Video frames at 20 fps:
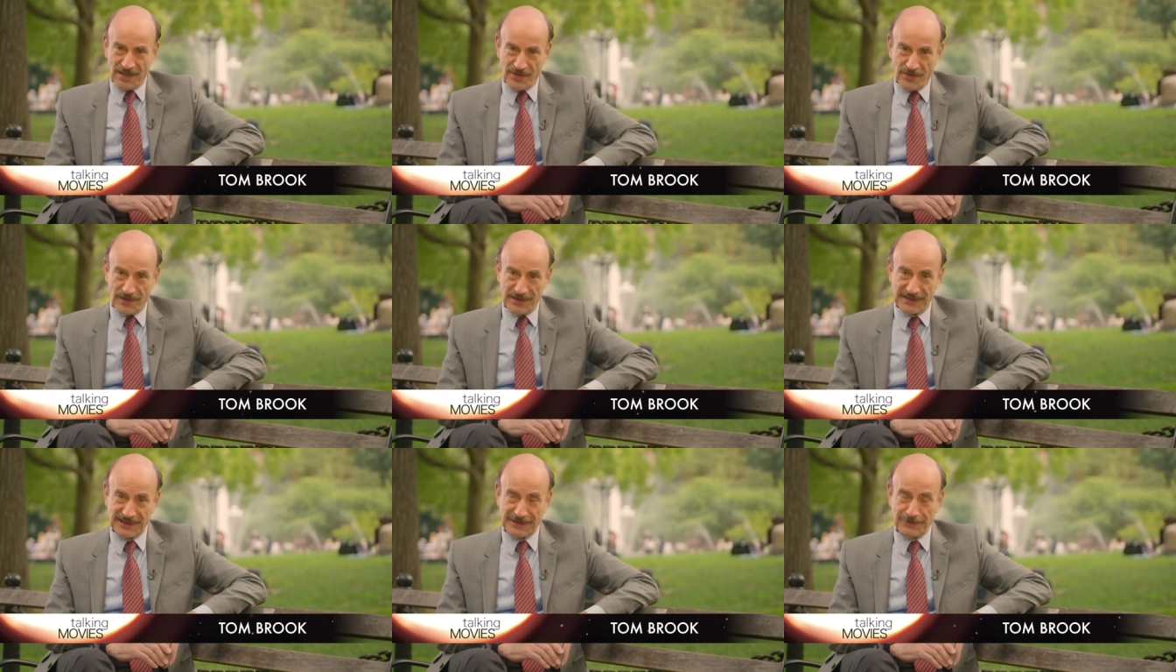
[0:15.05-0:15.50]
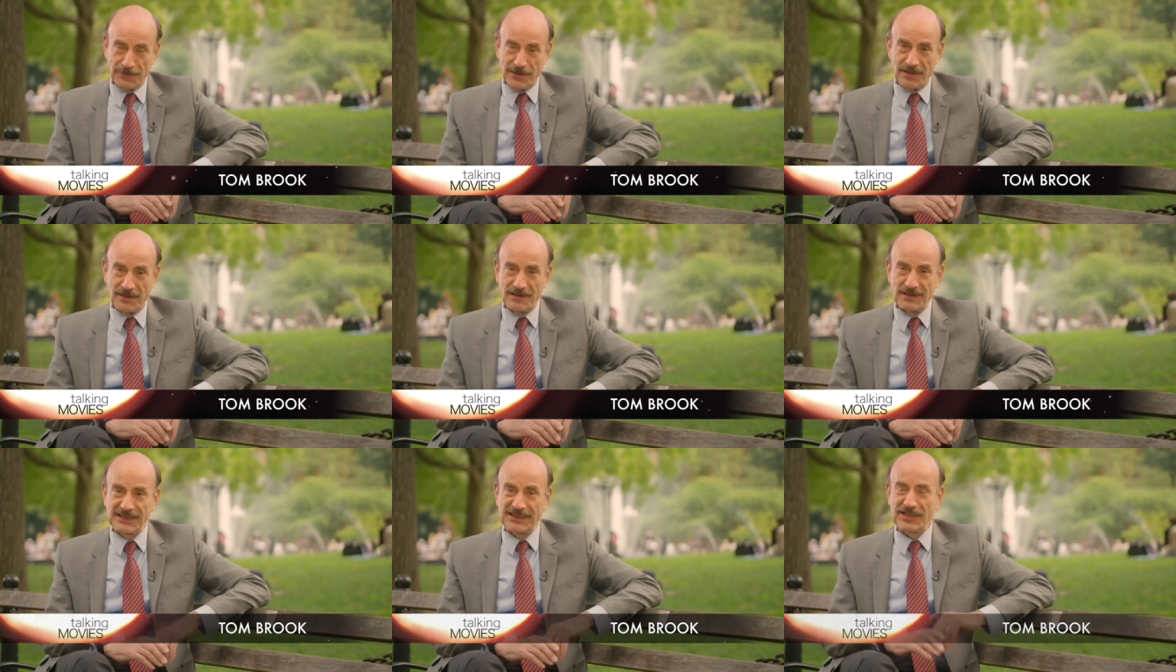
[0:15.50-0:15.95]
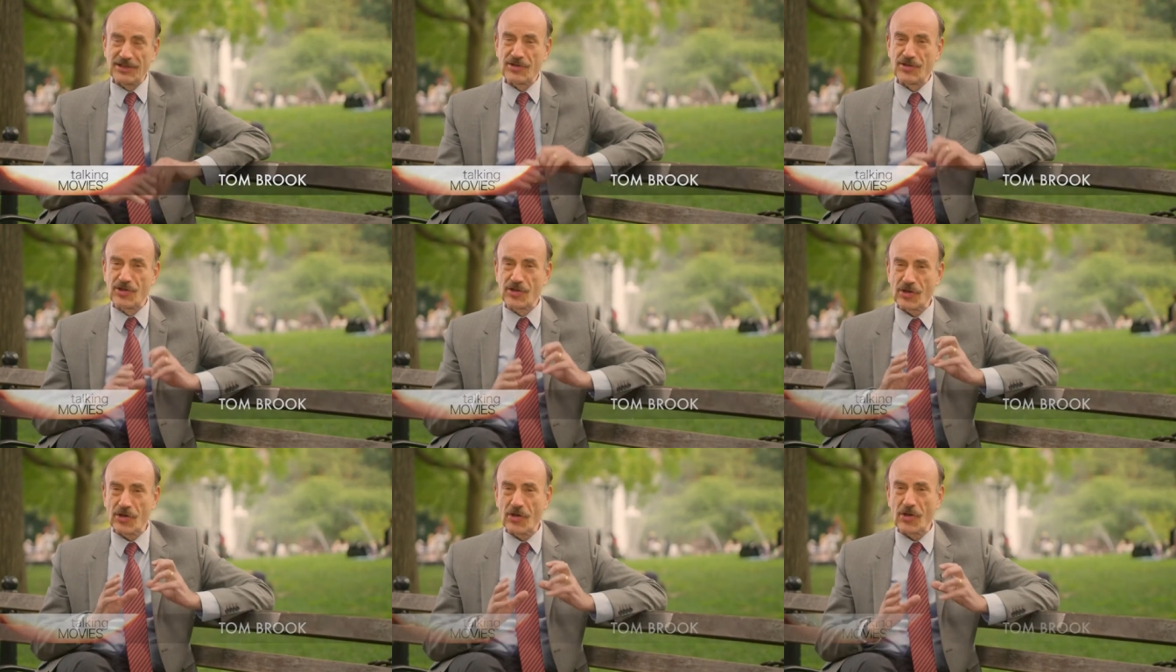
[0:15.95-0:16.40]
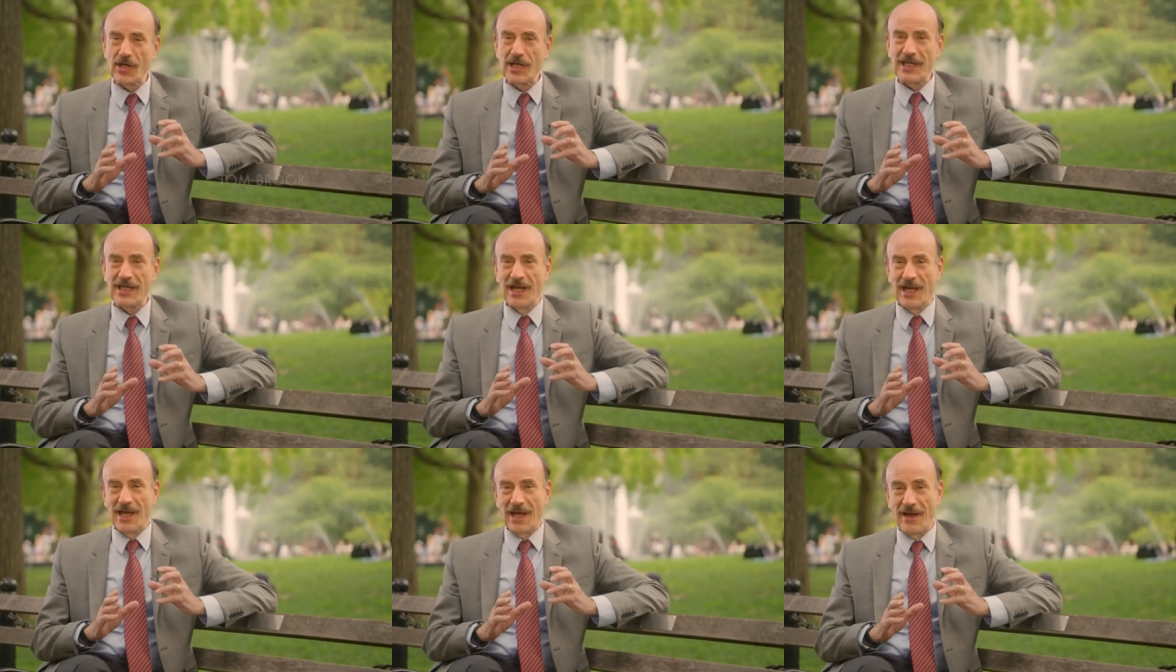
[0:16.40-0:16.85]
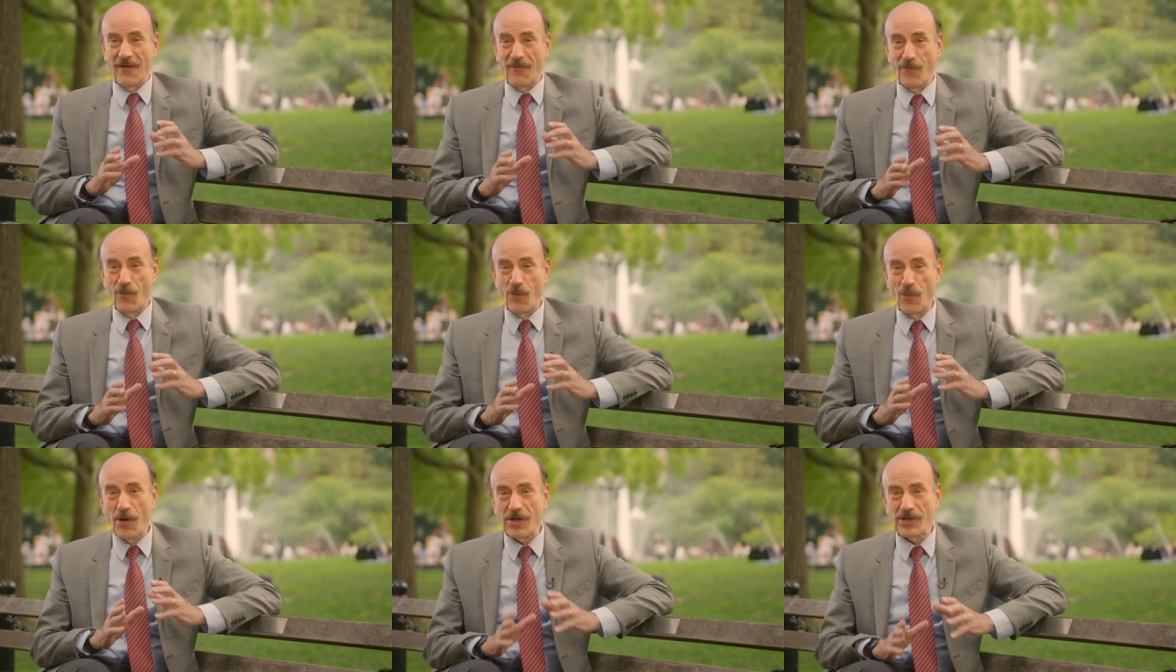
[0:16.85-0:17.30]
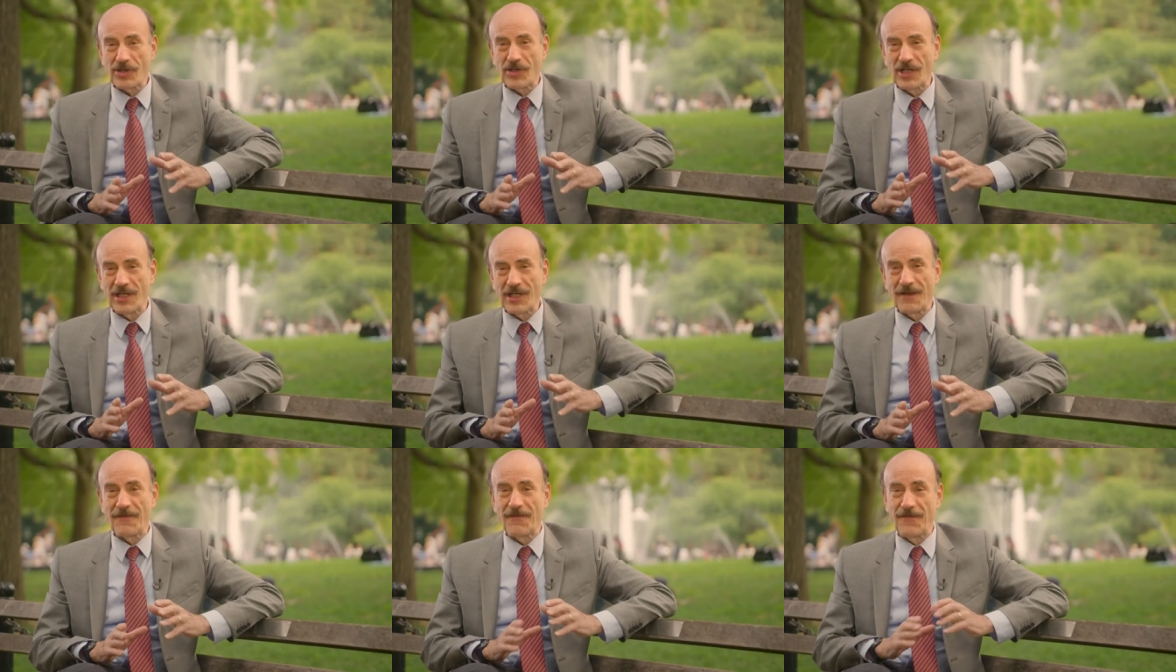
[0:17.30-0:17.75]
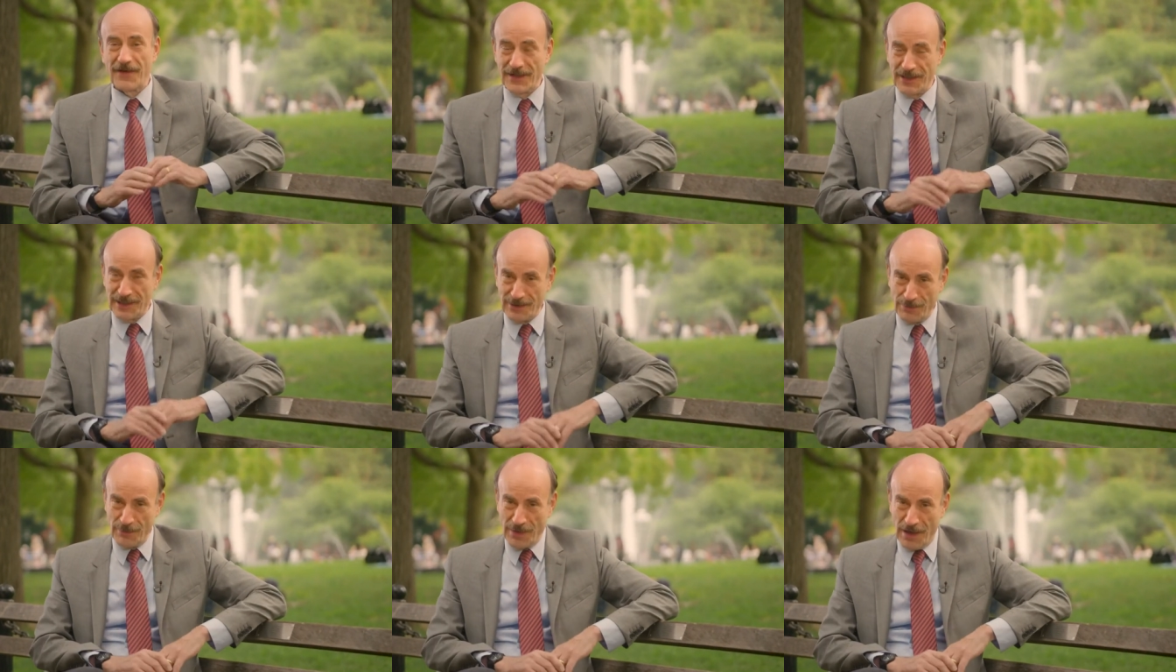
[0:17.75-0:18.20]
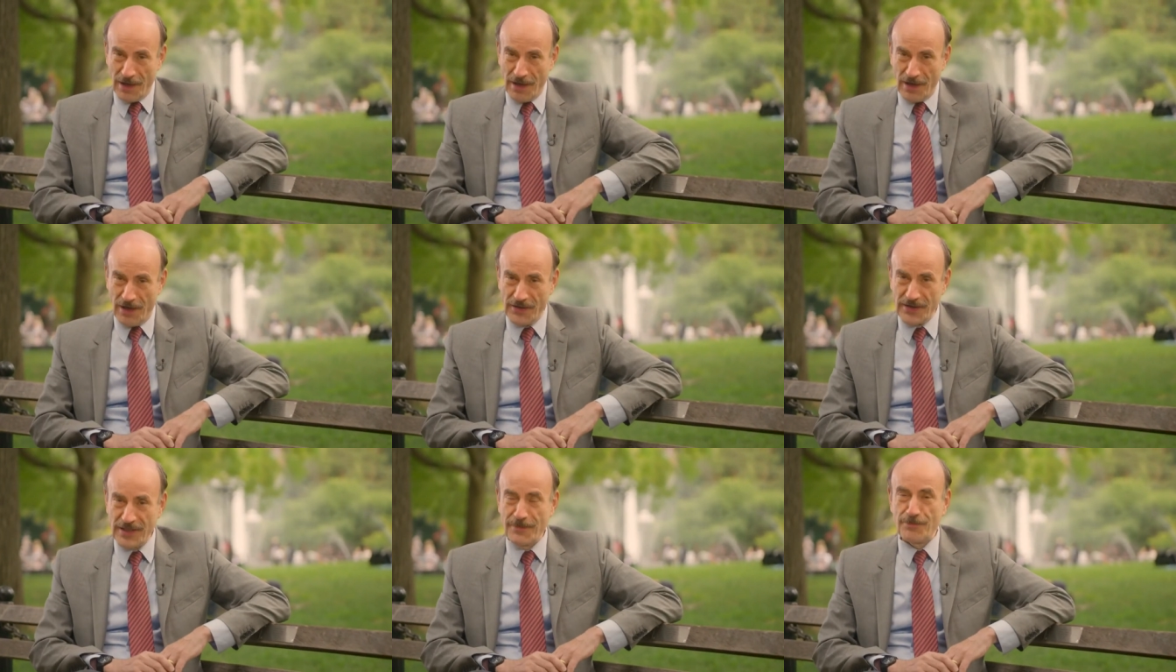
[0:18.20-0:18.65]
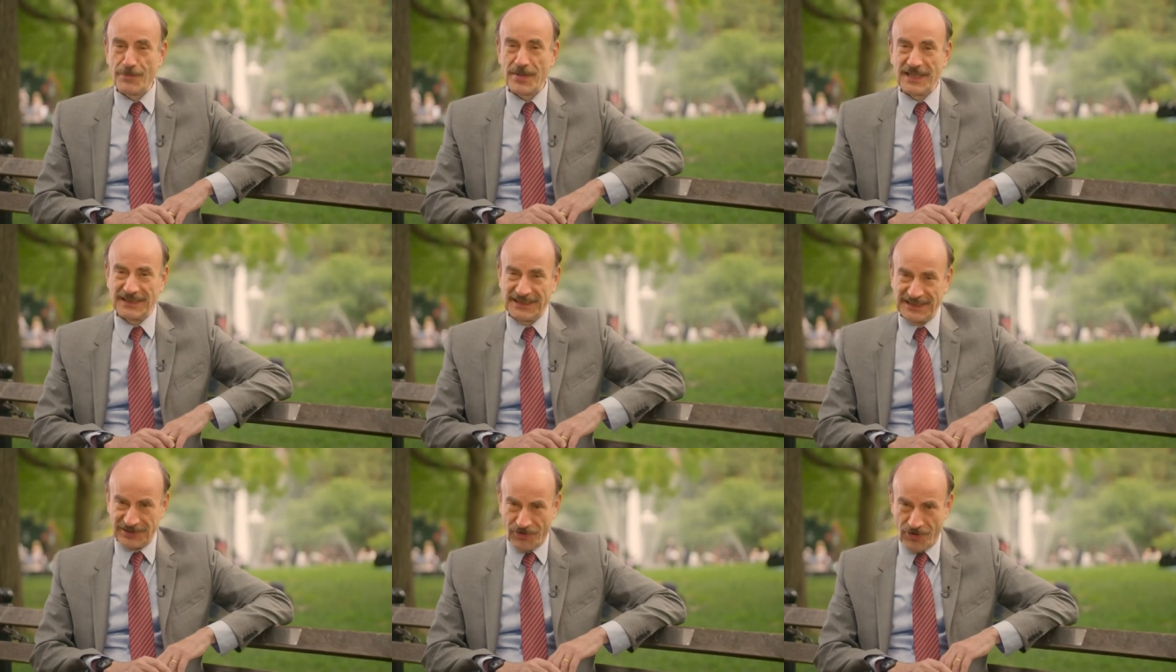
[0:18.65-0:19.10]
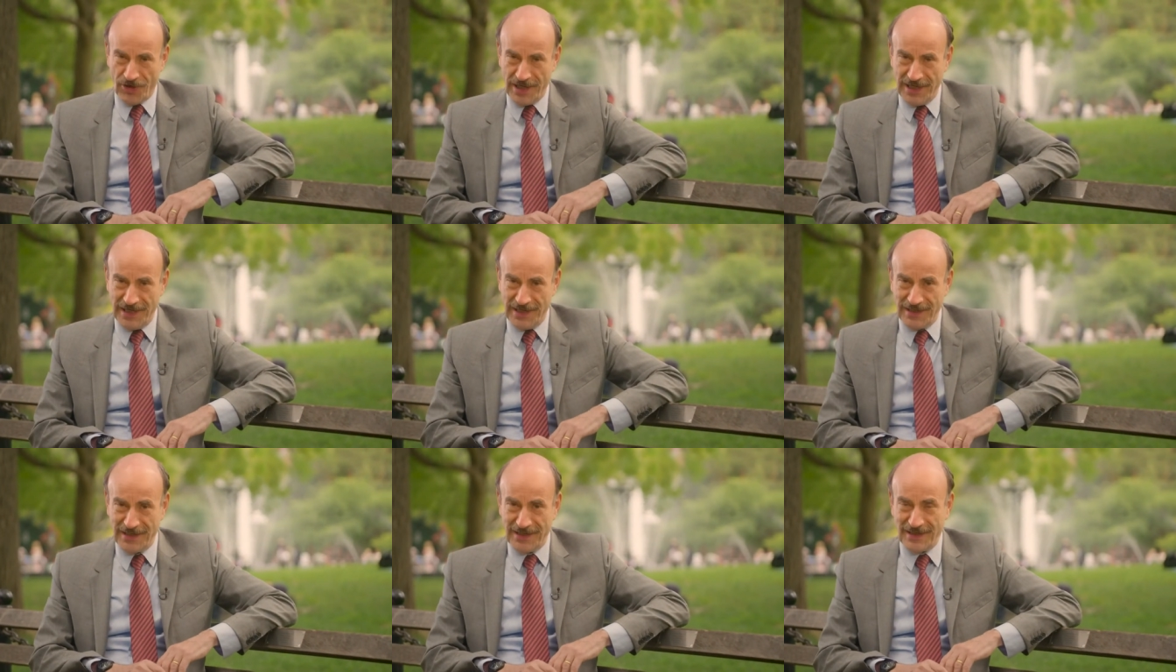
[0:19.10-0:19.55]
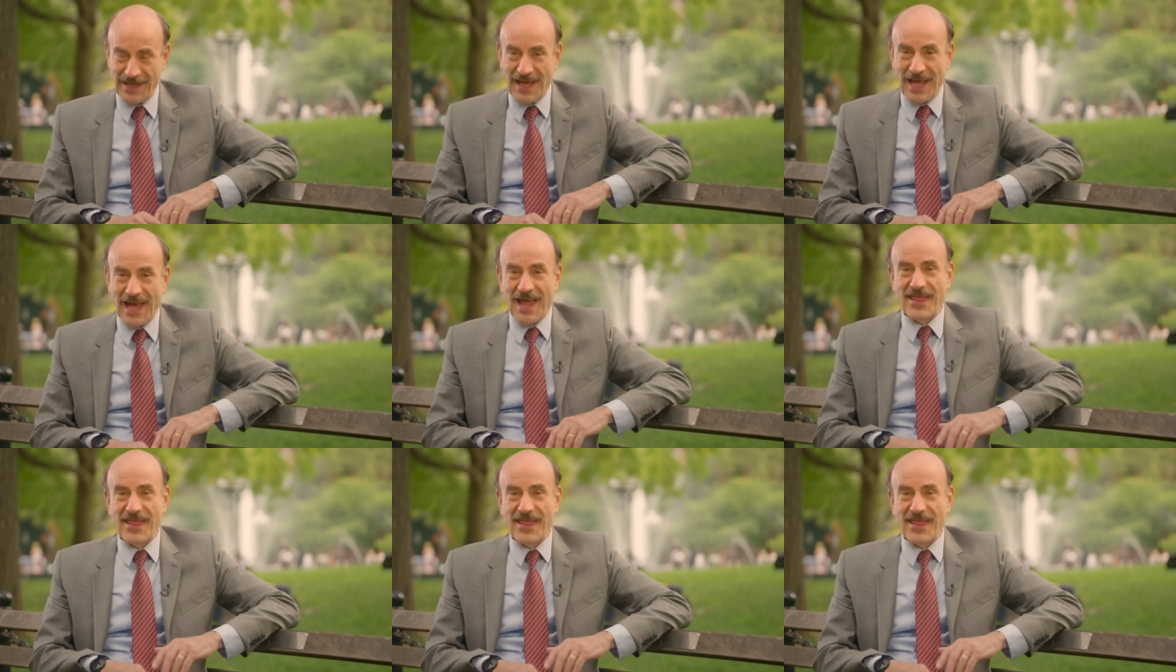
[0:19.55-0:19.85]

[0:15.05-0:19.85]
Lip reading: to experience the joy of watching a film on the big screen.